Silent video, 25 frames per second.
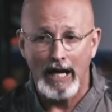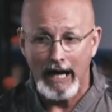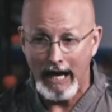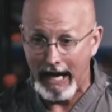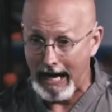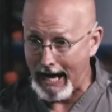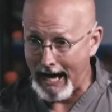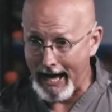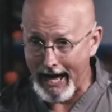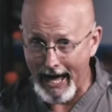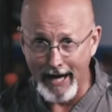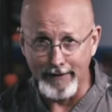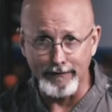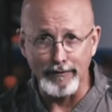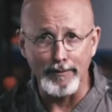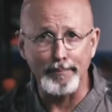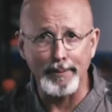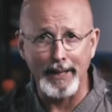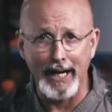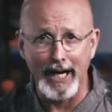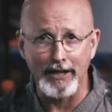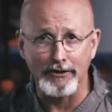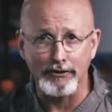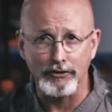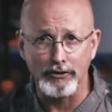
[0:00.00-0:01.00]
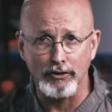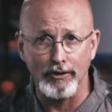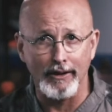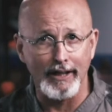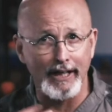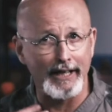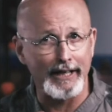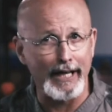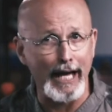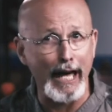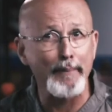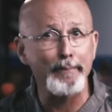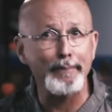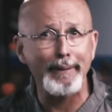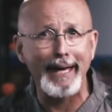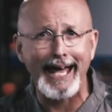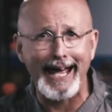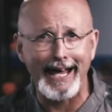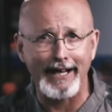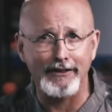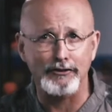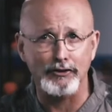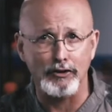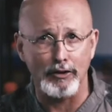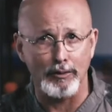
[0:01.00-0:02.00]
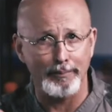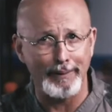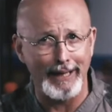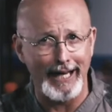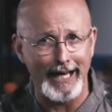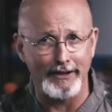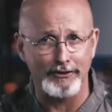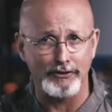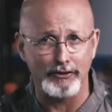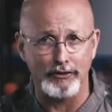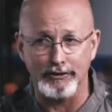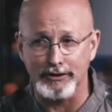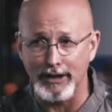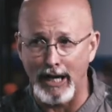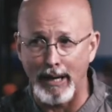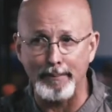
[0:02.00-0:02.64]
I have a pastor, and I pastor pastors.